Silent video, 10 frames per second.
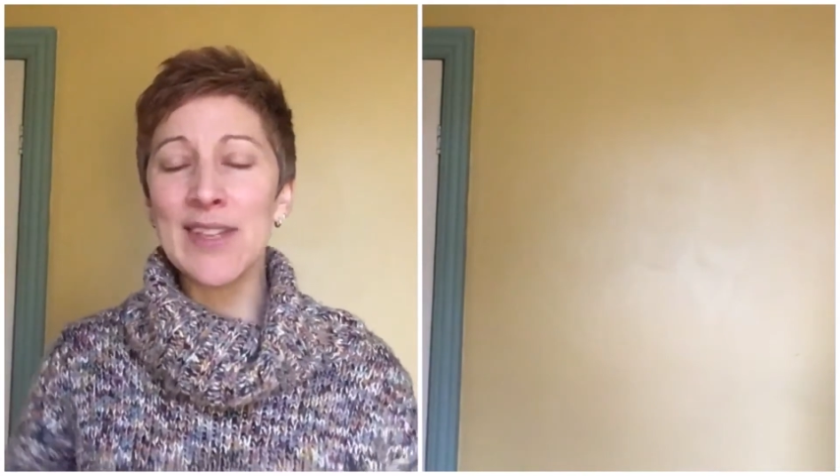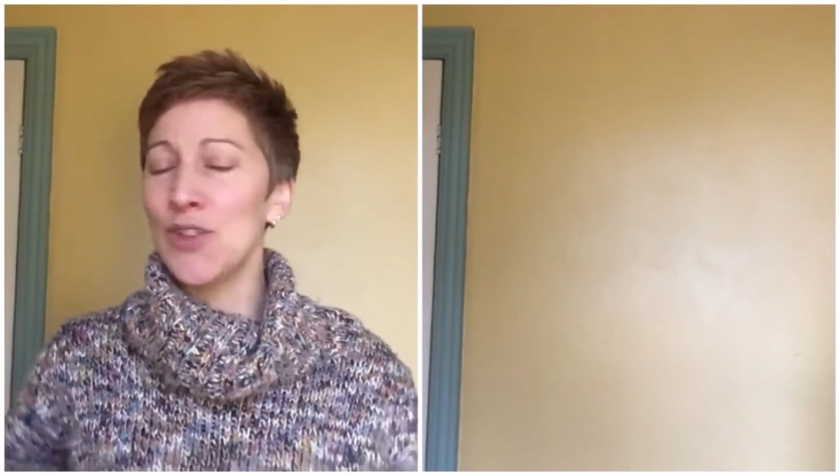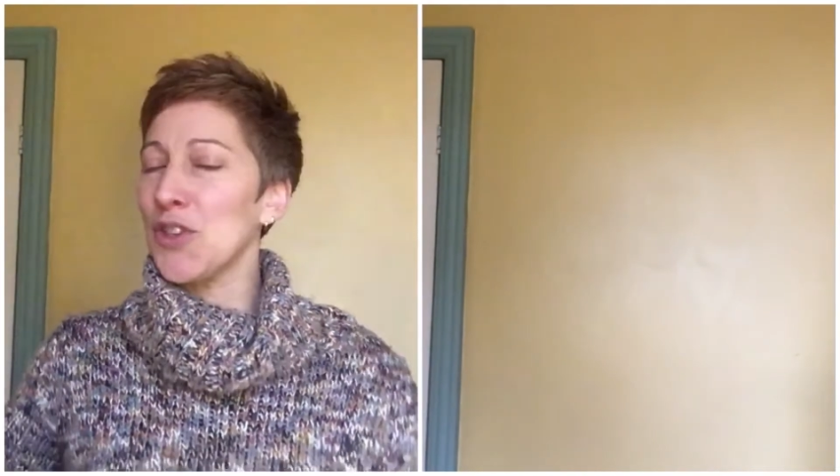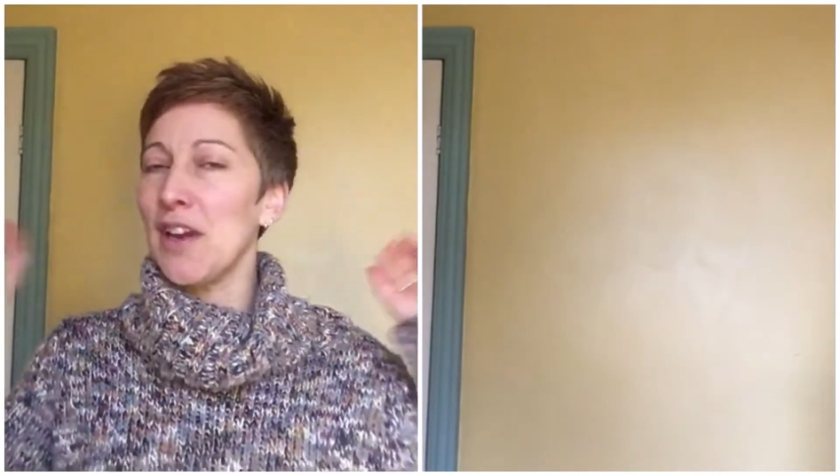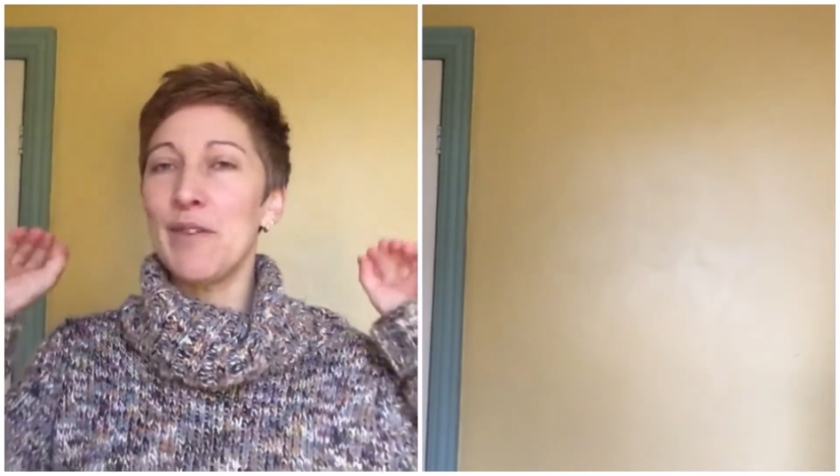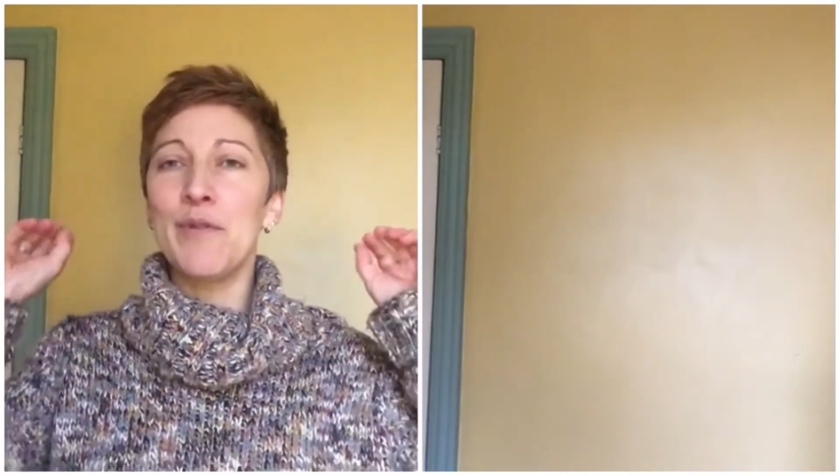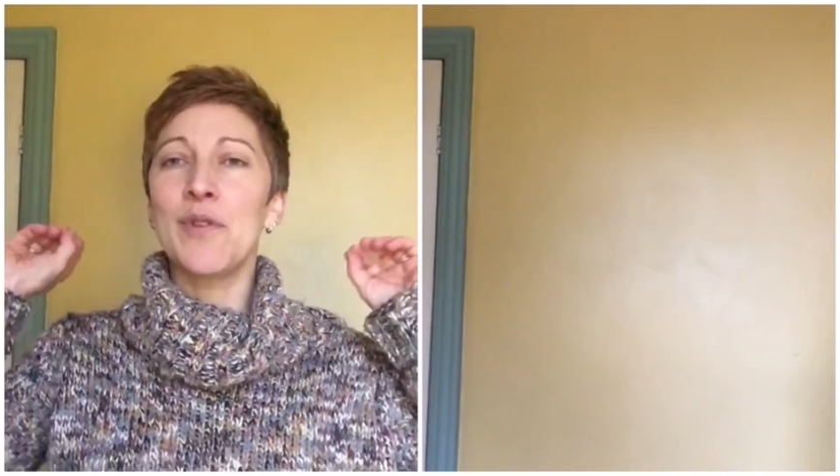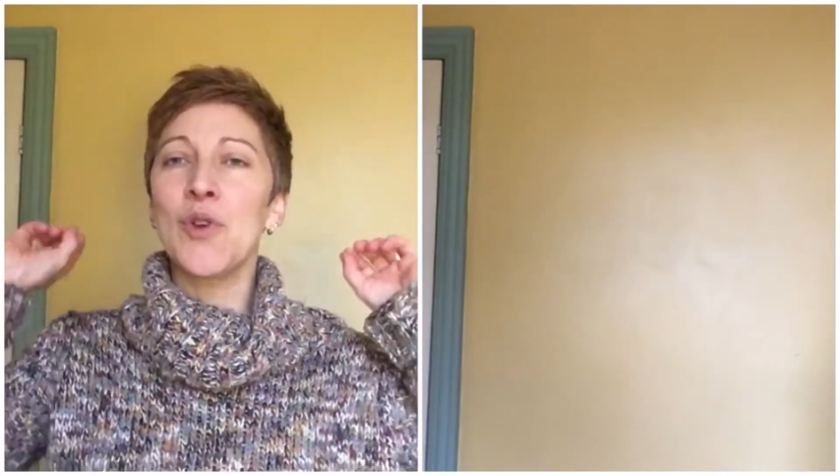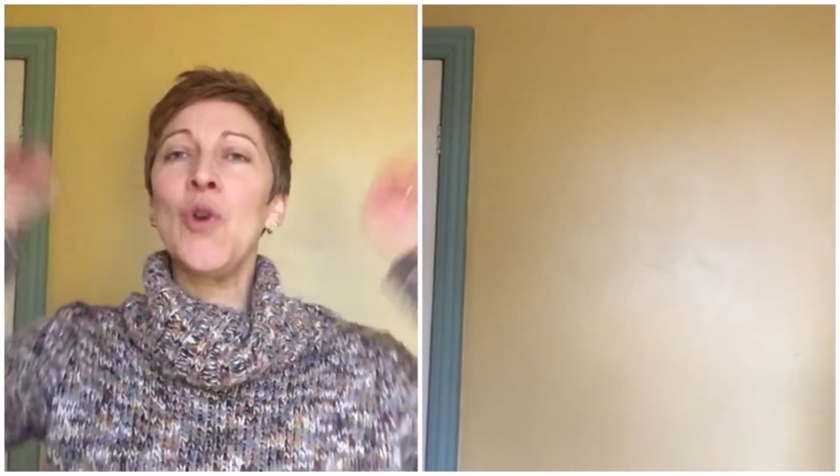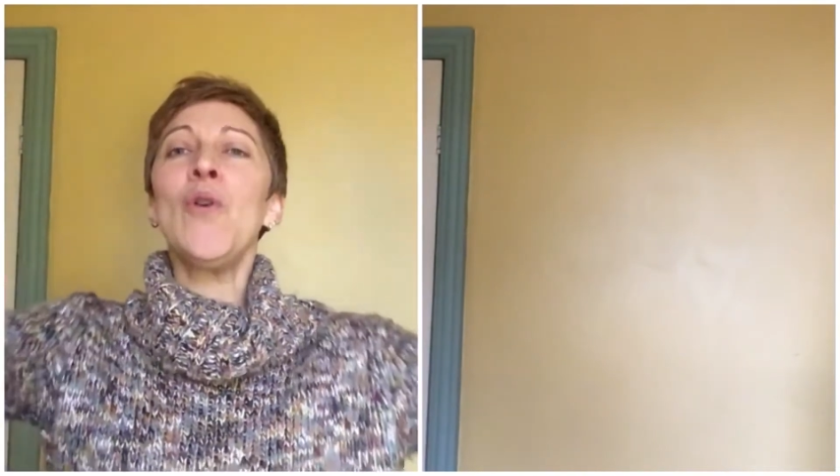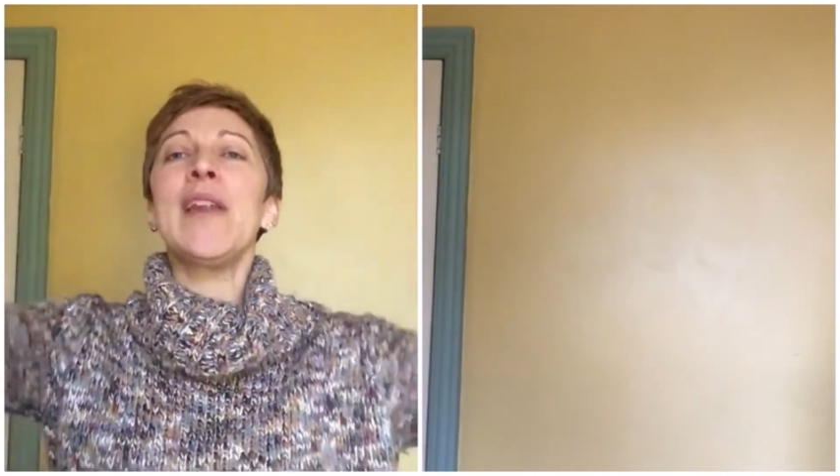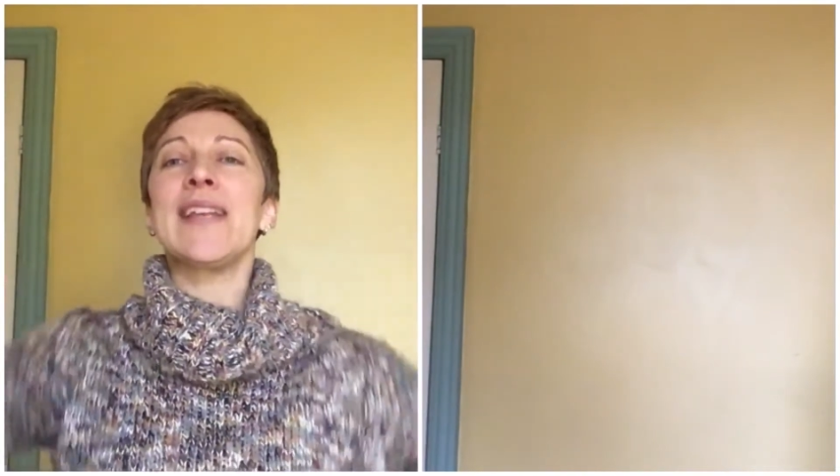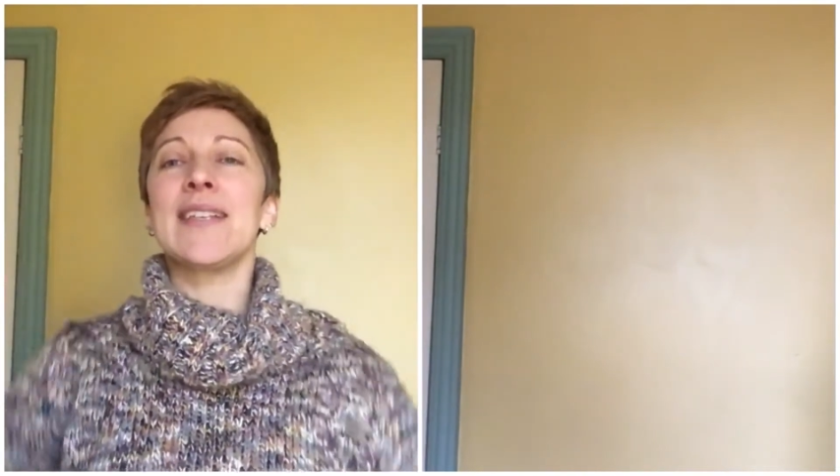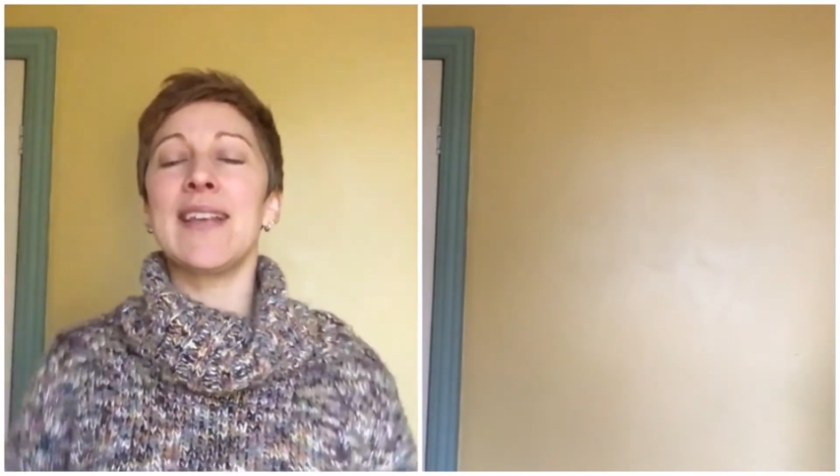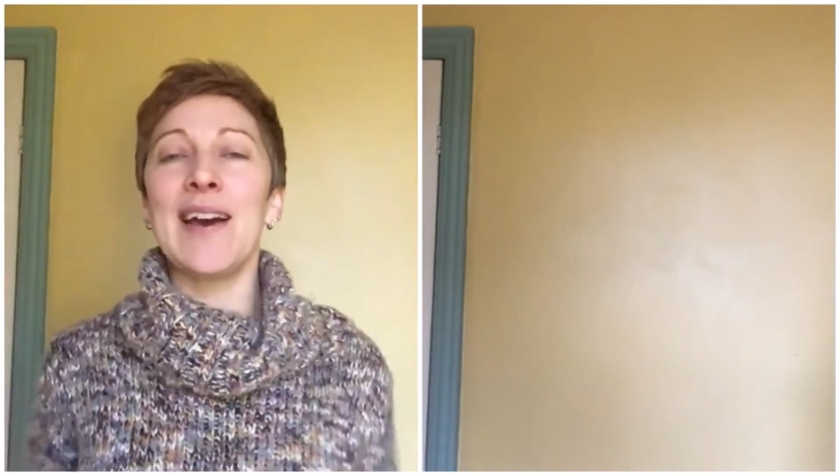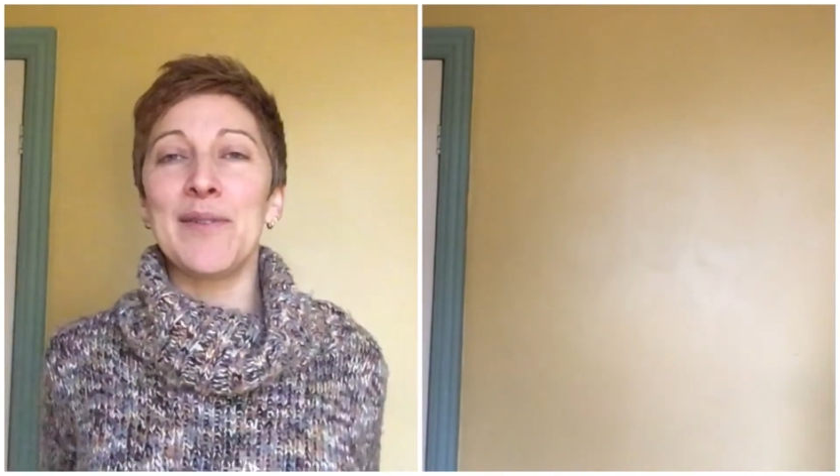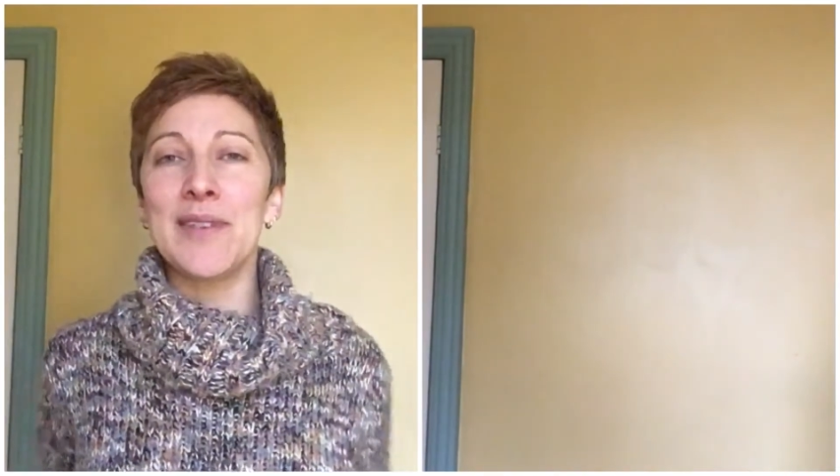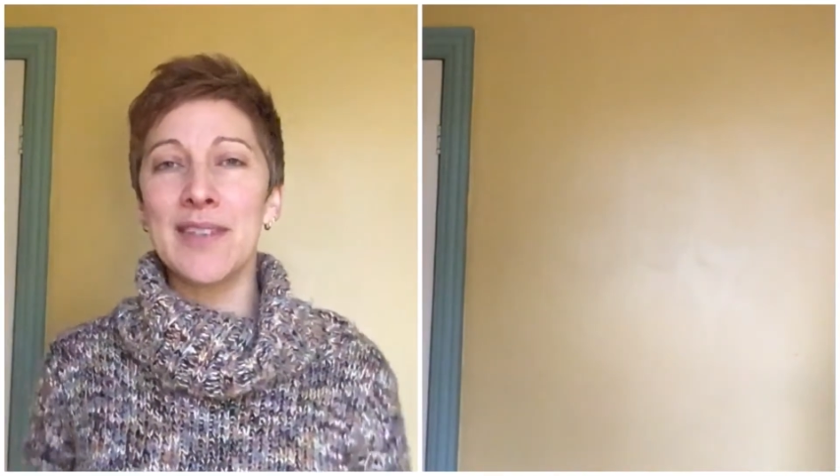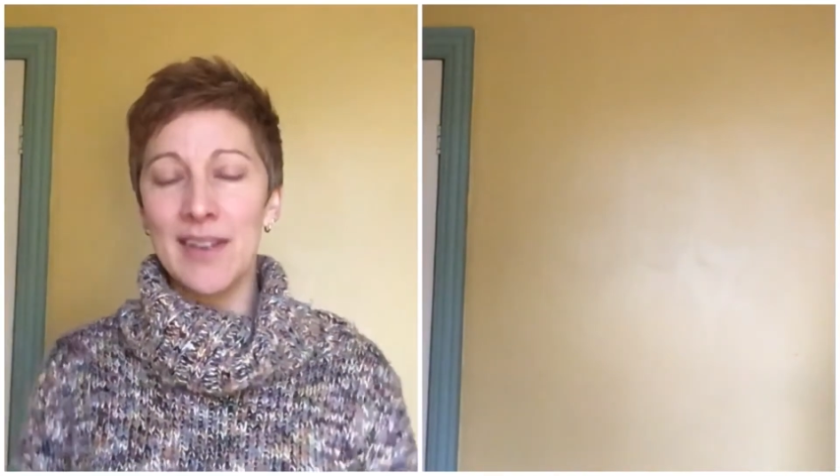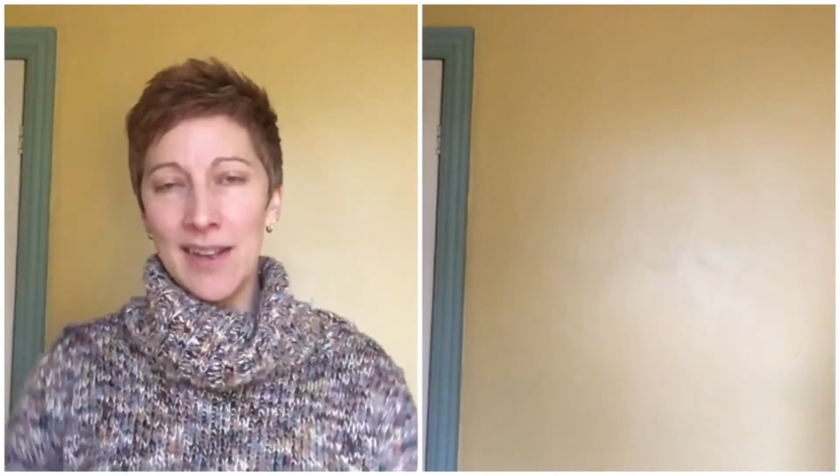It's just kind of calling
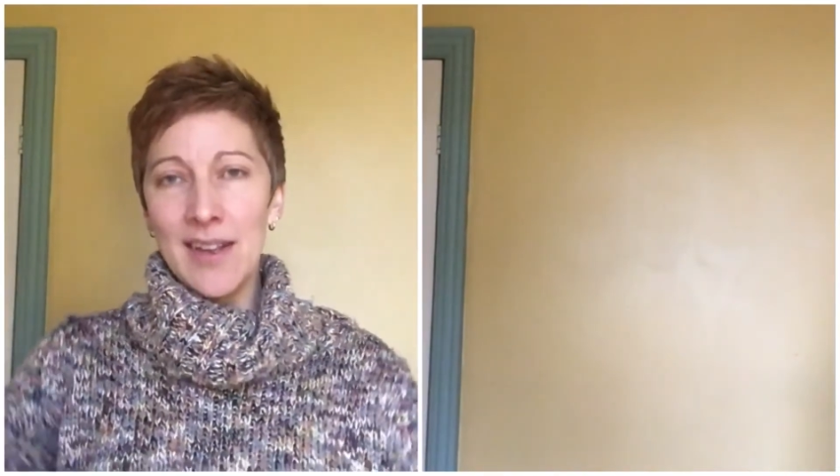sounds,